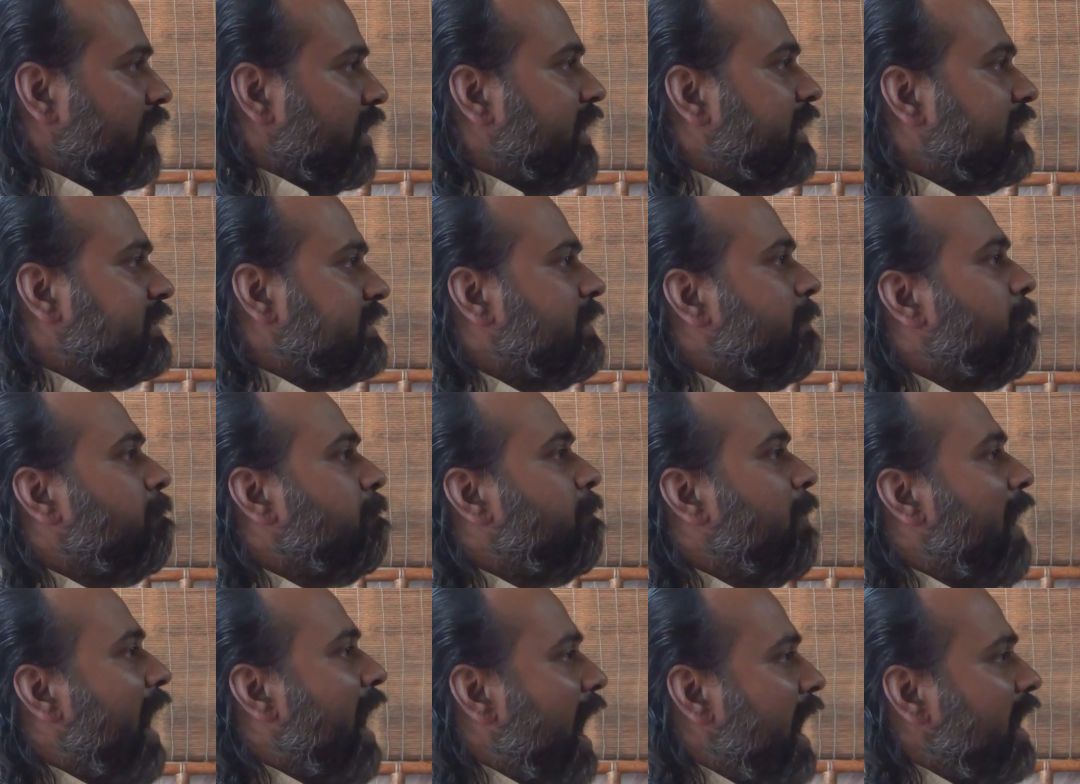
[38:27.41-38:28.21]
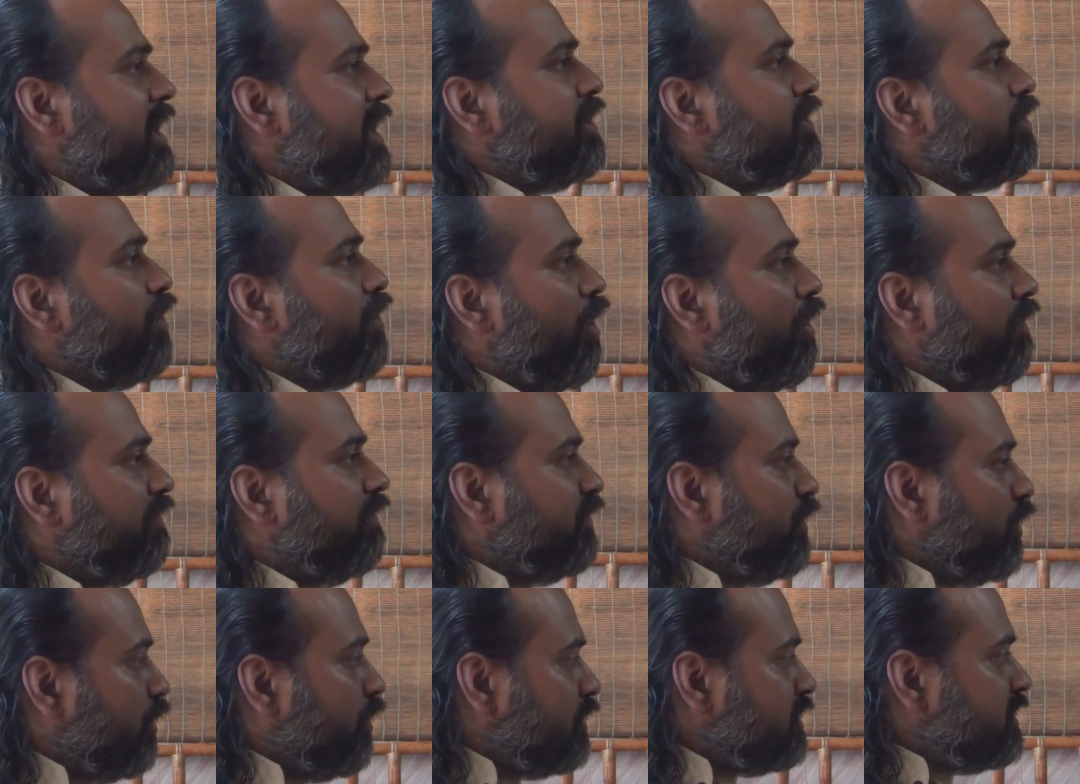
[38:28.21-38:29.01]
It is a part
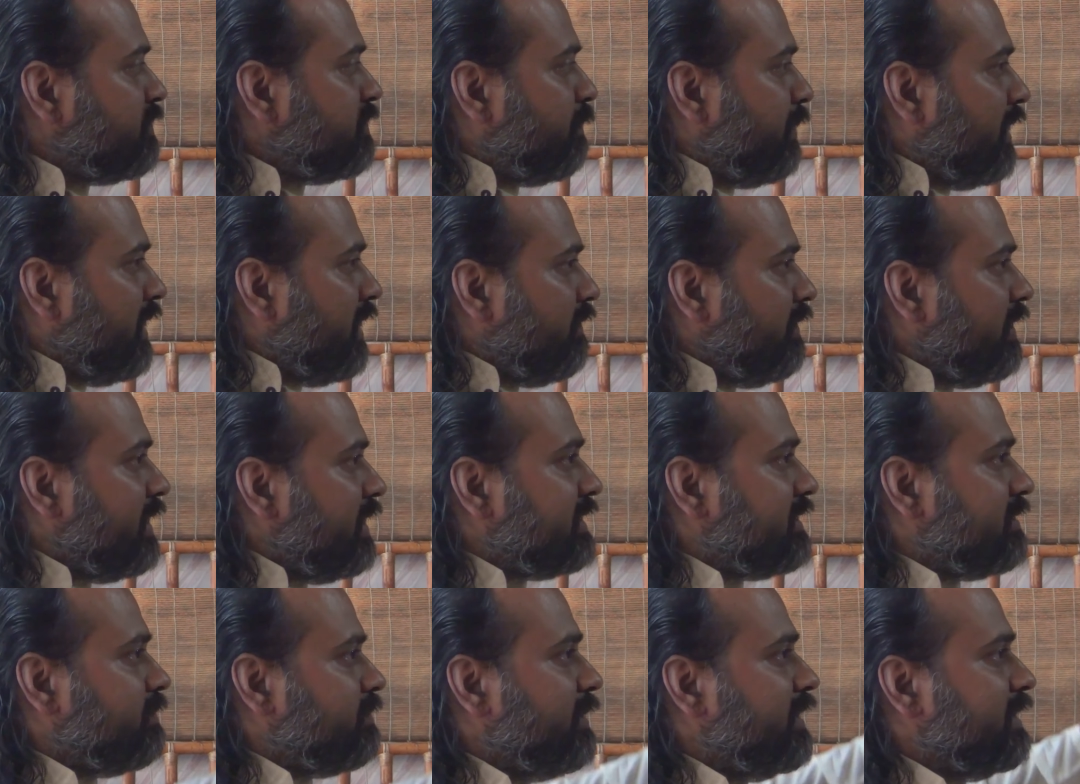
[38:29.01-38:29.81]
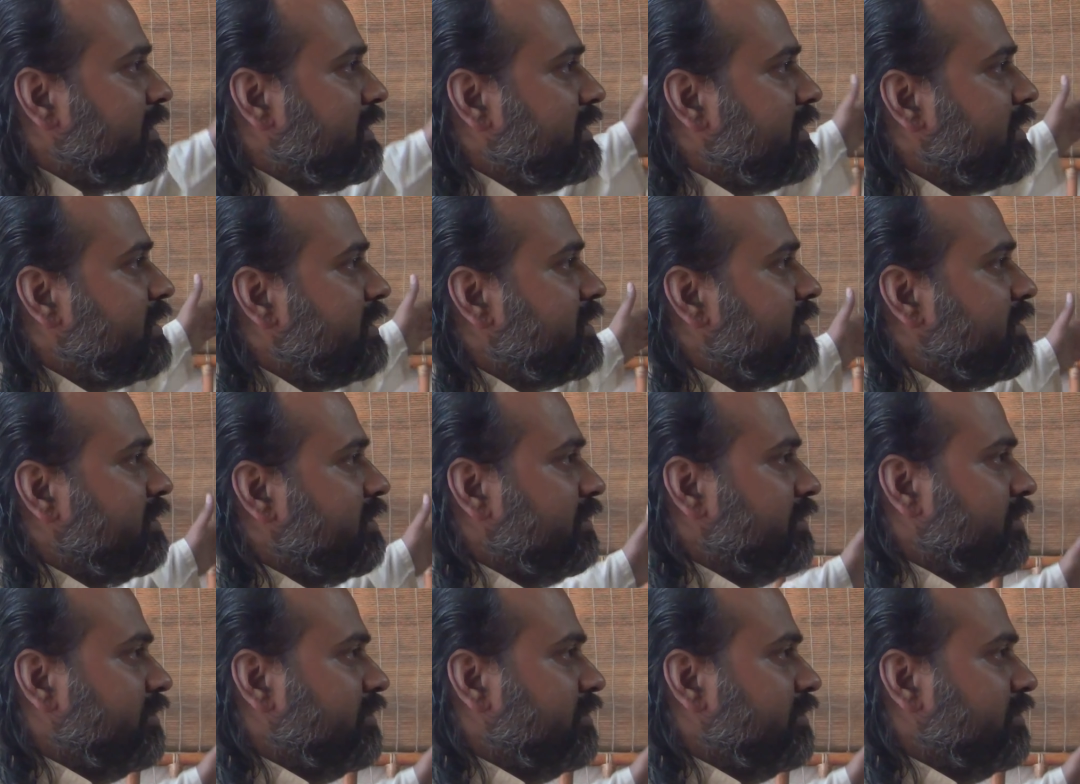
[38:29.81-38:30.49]
of those previous months.